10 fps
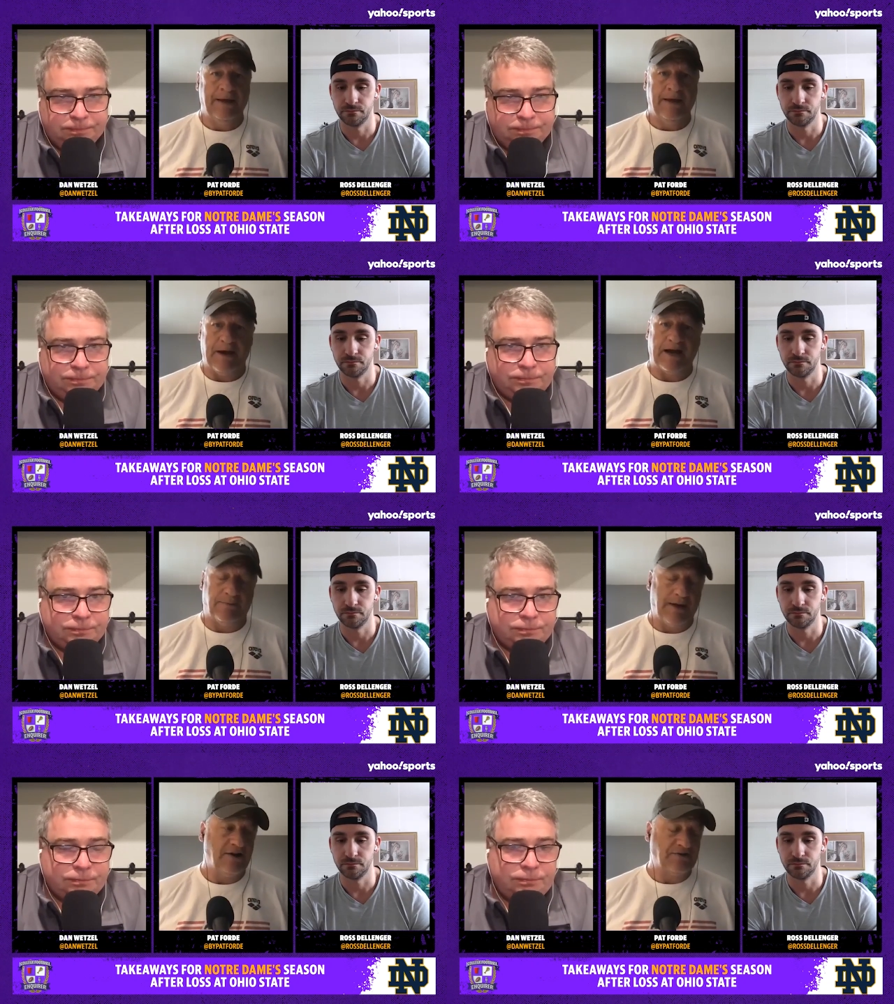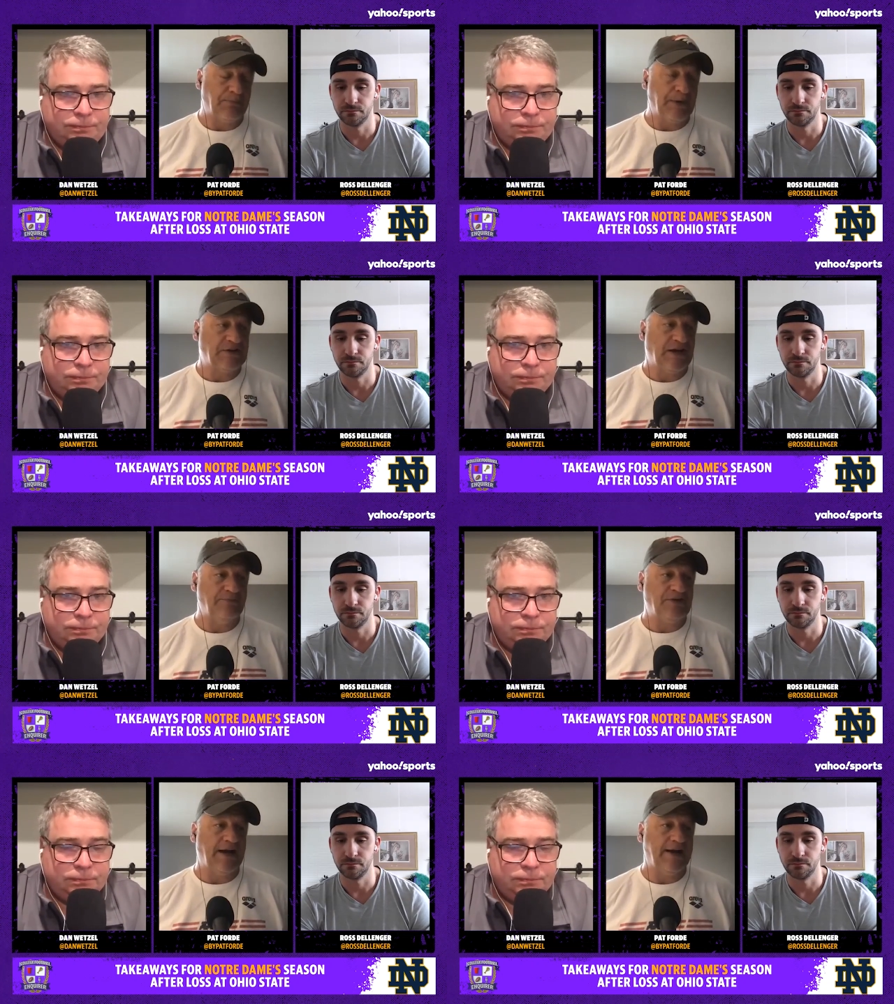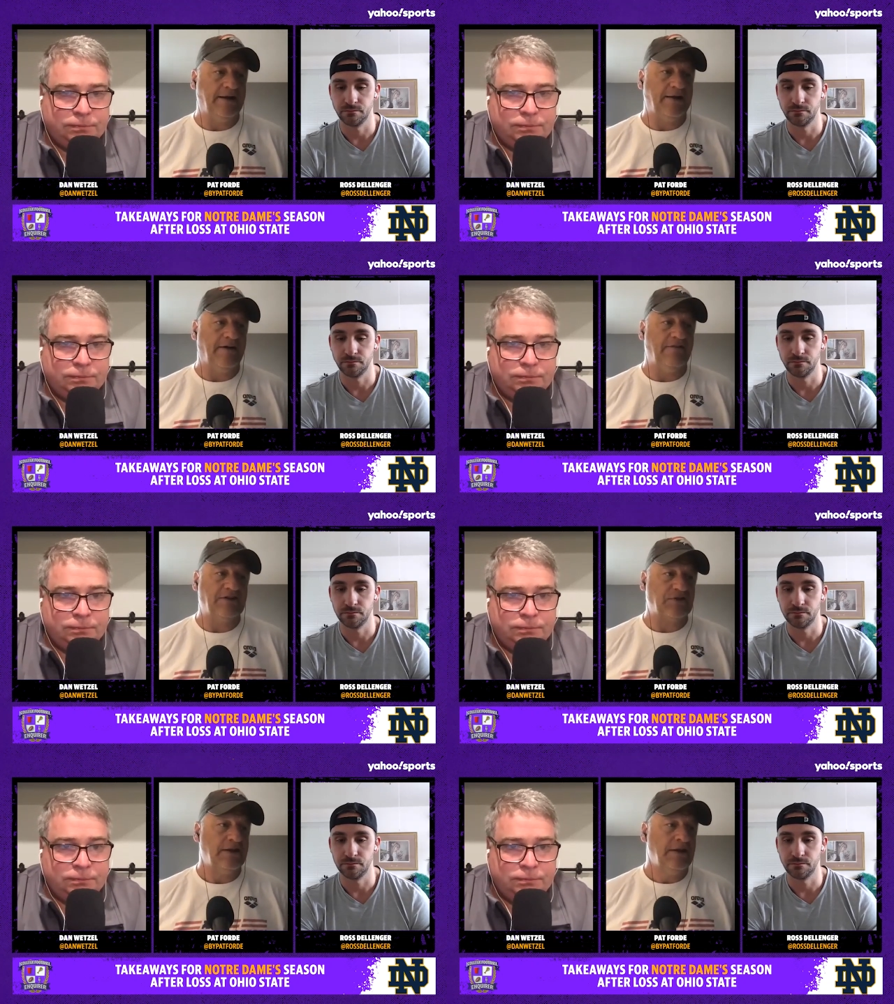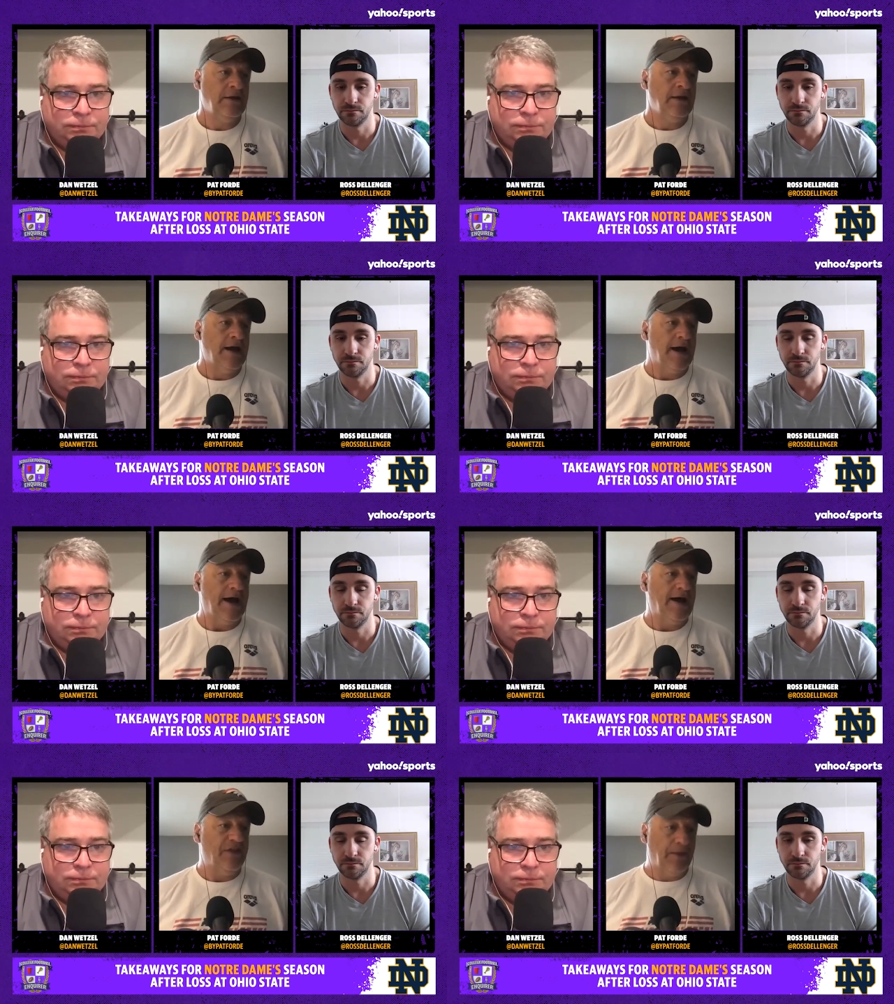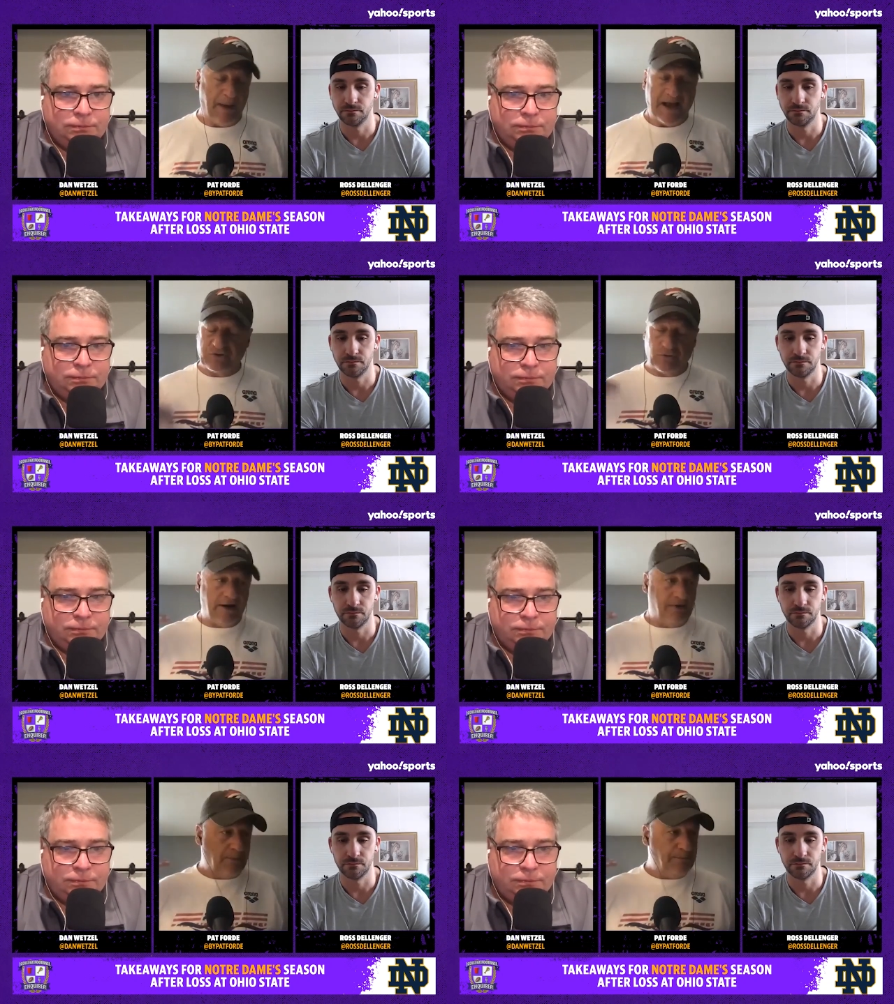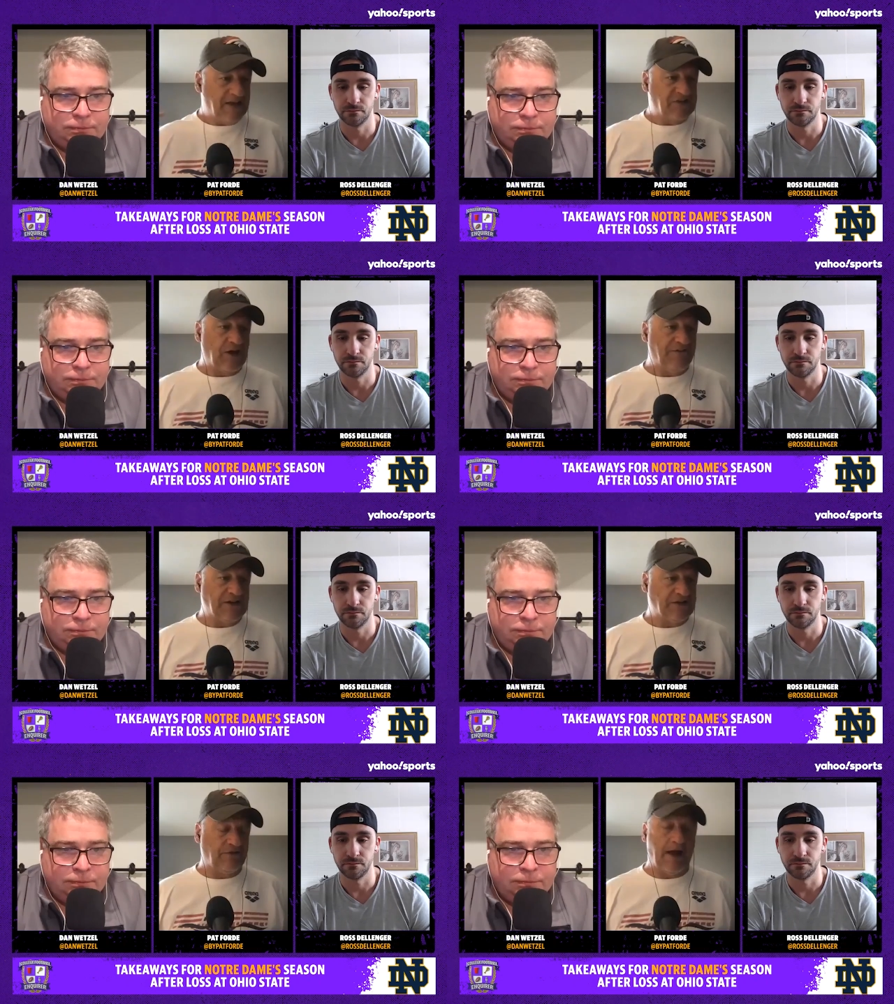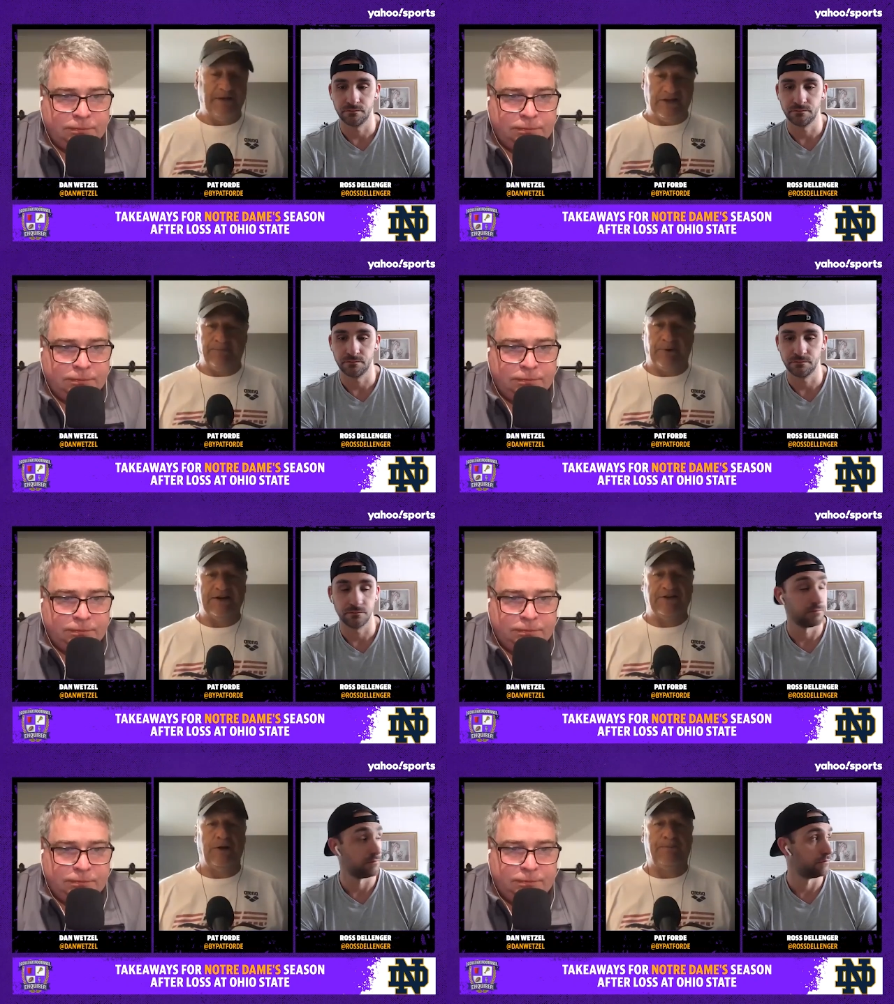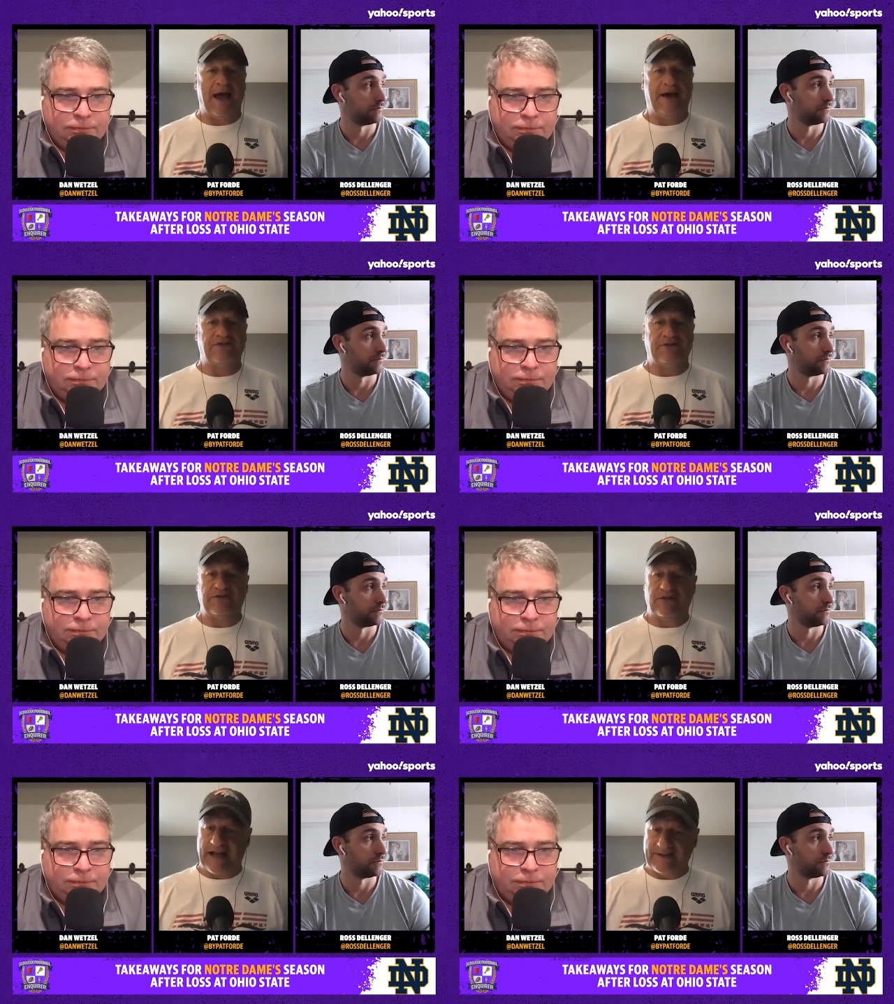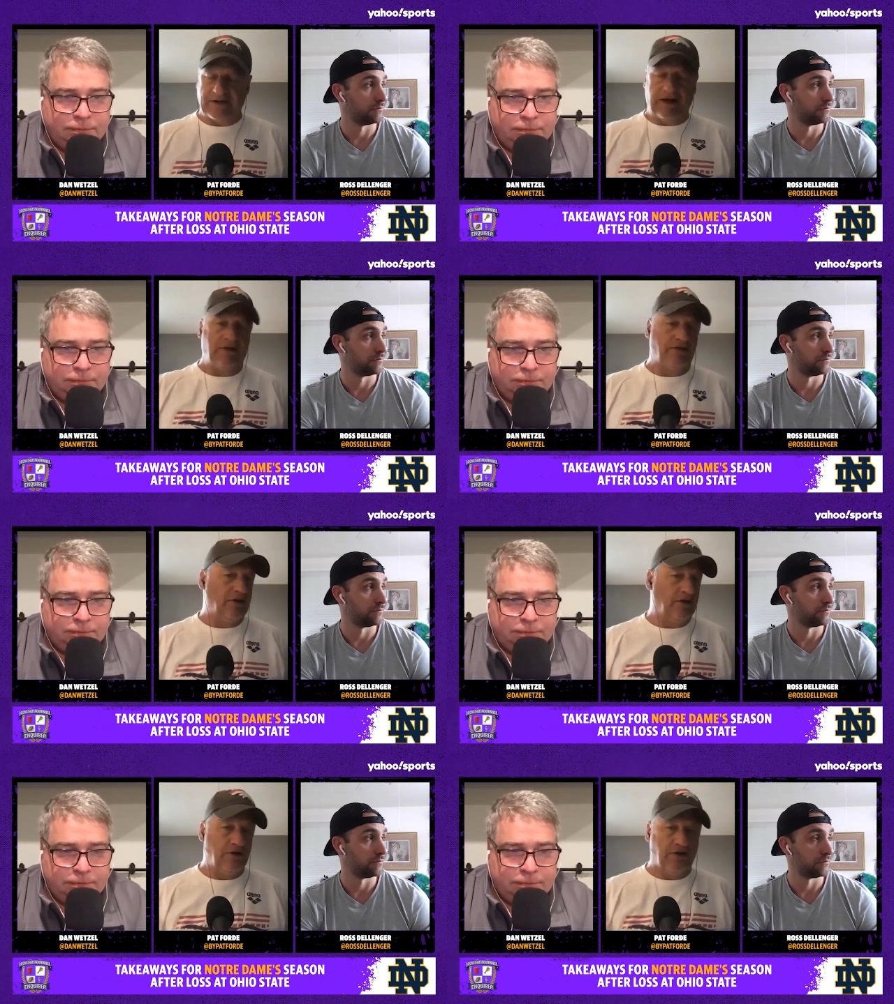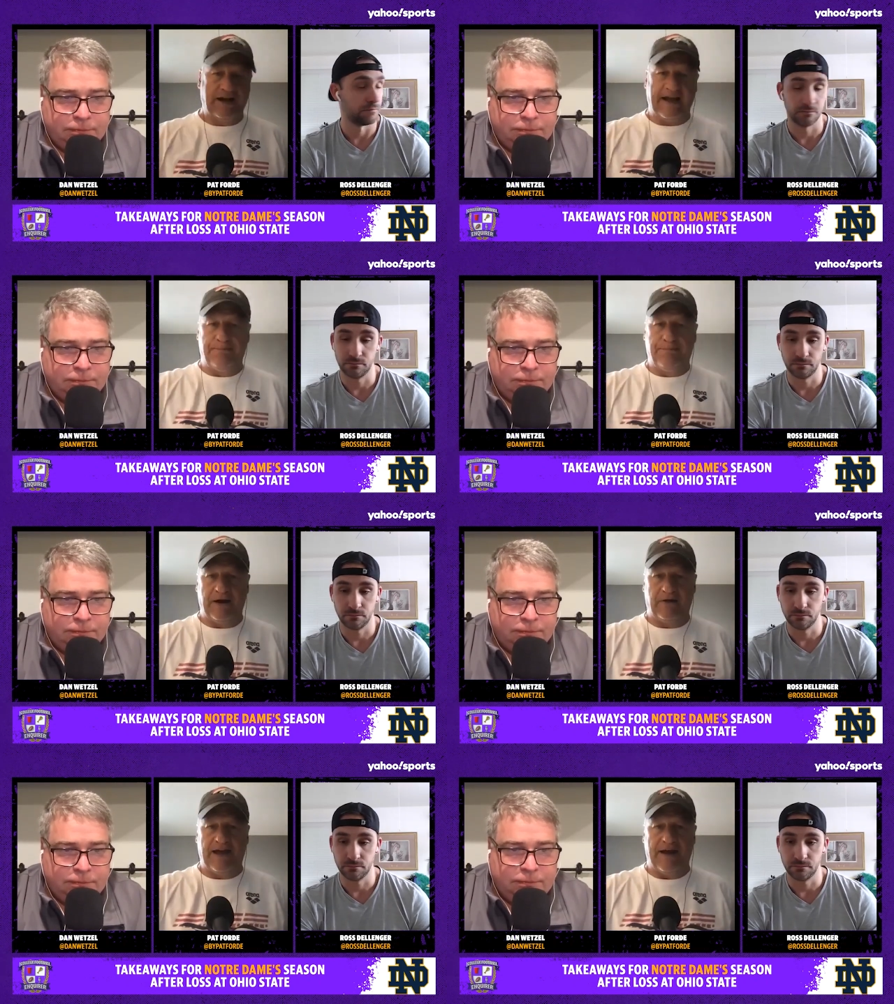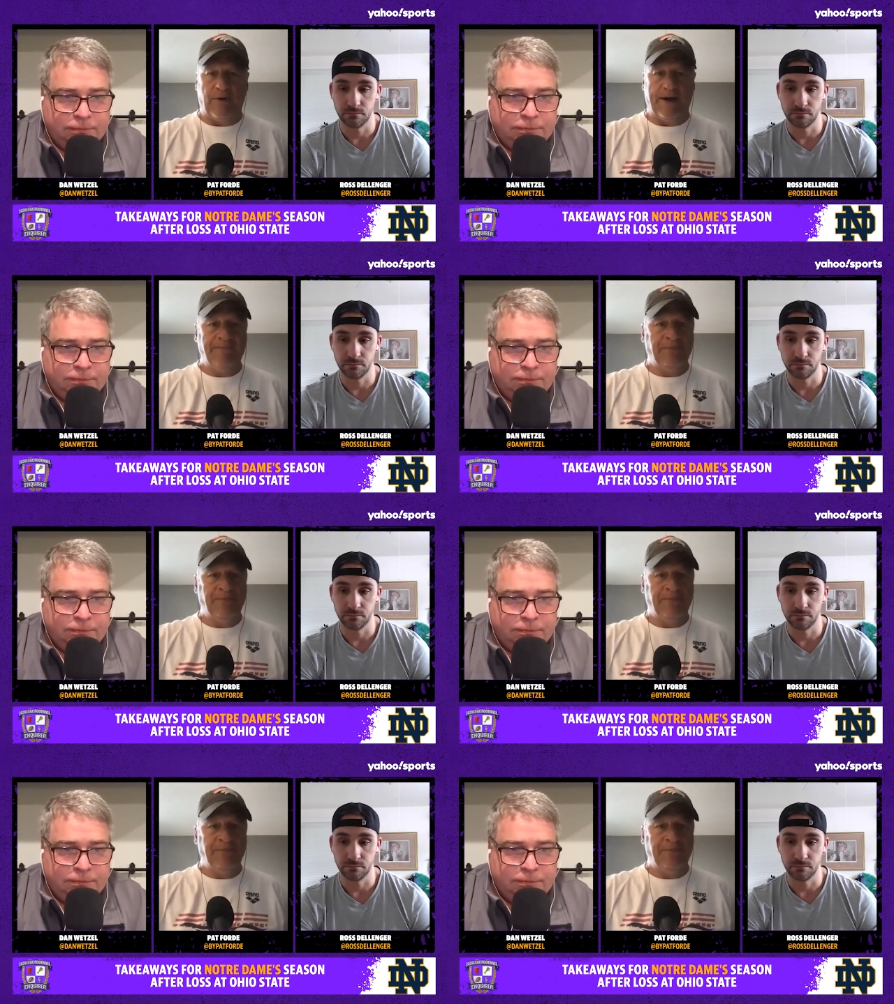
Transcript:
Speaker 1: Michael Myers, a big-time tight end, obviously. Uh, their best run, their best offensive lineman didn't play, Jarrett Patterson, so that's another thing. You know, you're going to get better that way.